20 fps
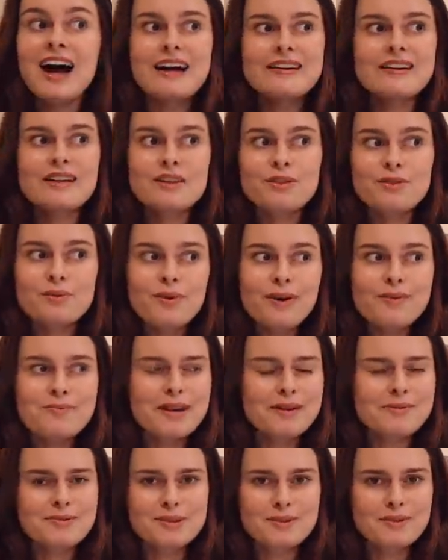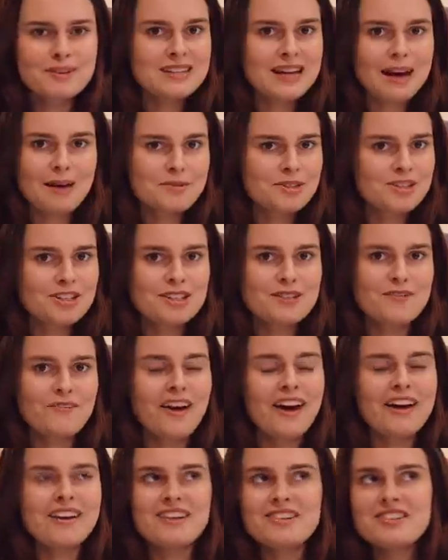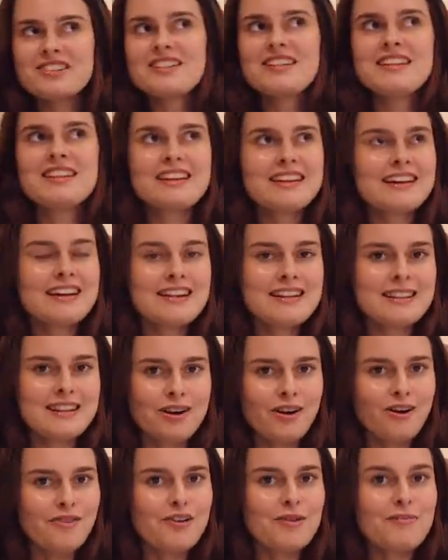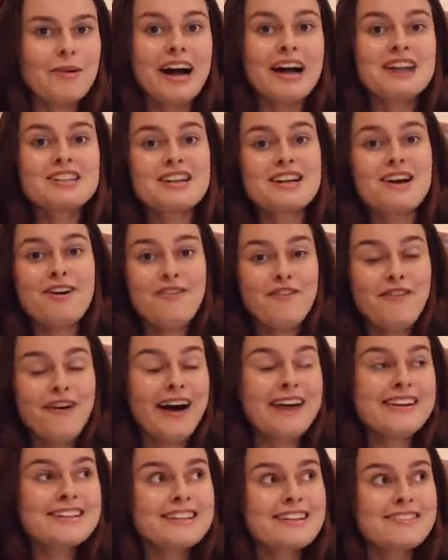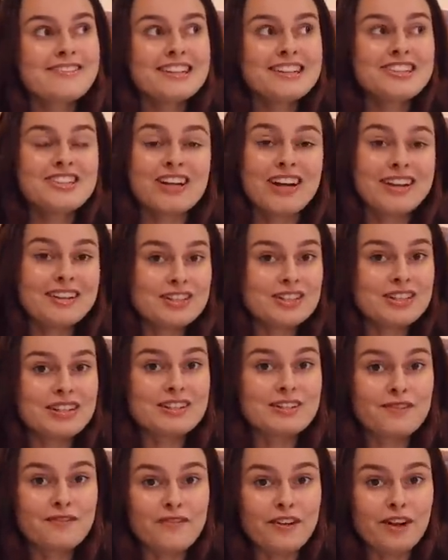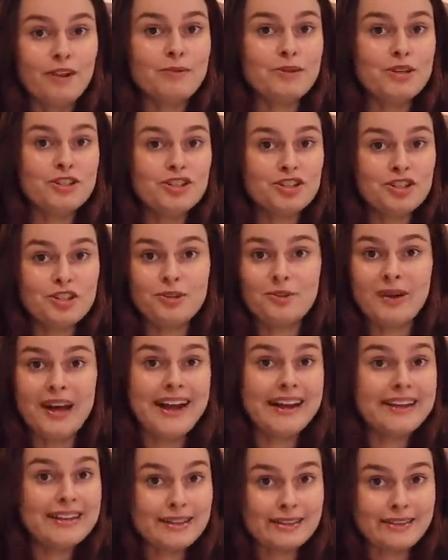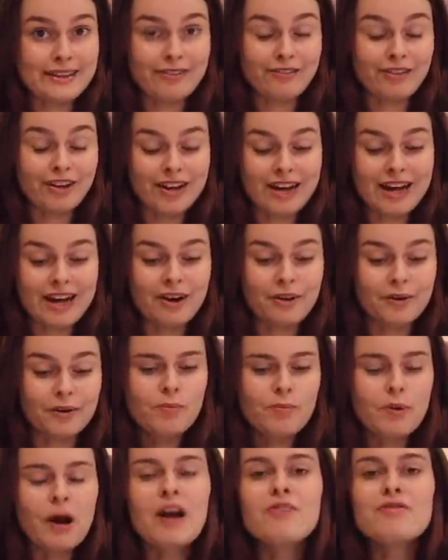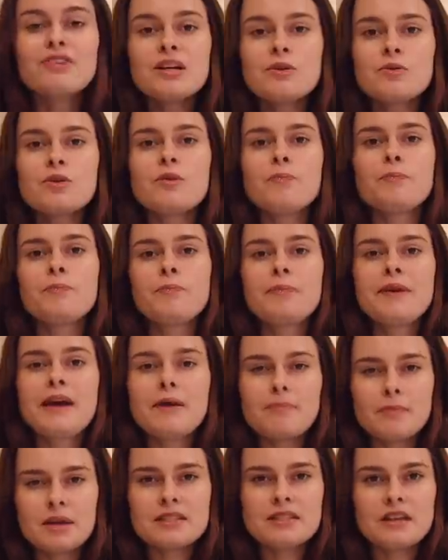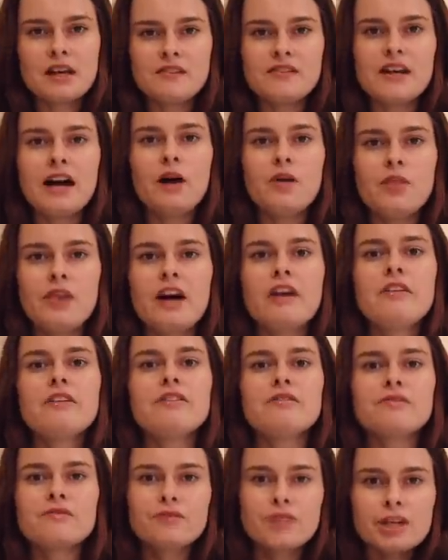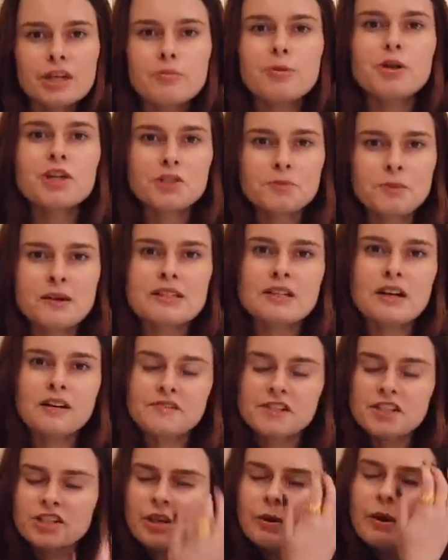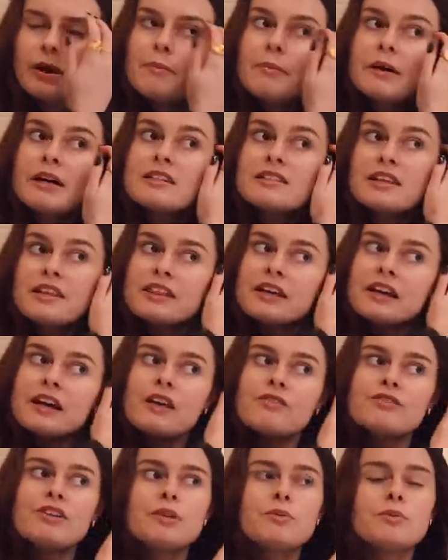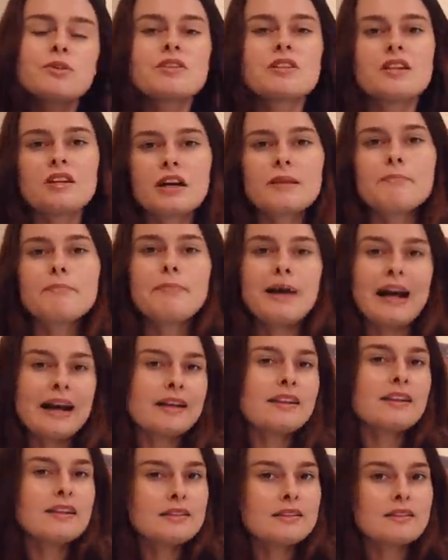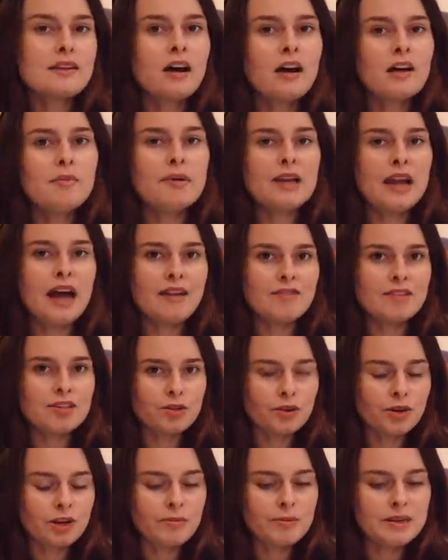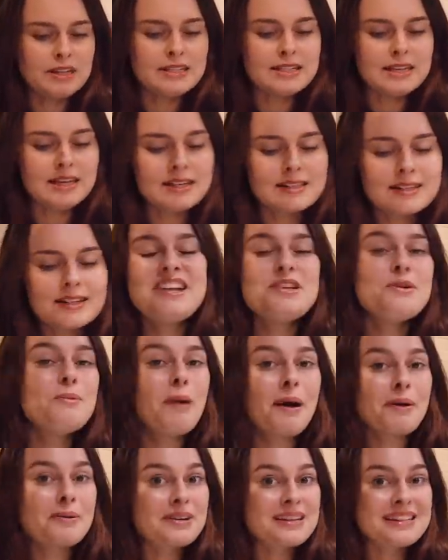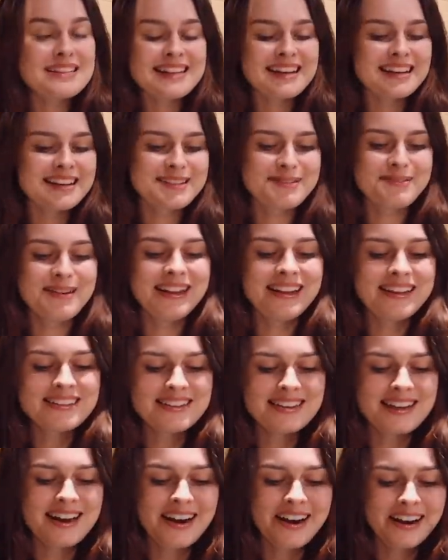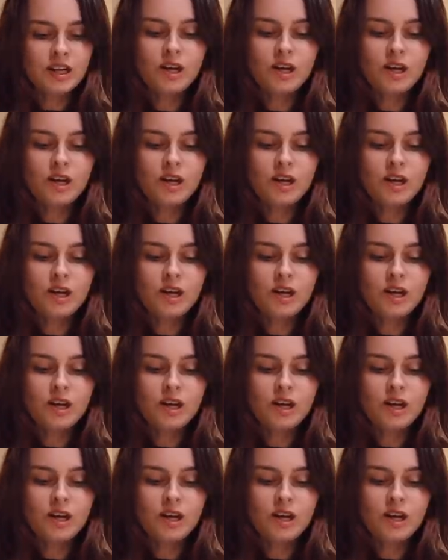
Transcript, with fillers: And I thought I'd be able to adapt just fine, I just didn't think anything of it, but actually, I'm finding it really challenging to film and shoot anything right now. But I really want to get myself out there and really push myself to do it because I think I really want to look back at this time and have it documented. And you might want to see it as well, I don't know.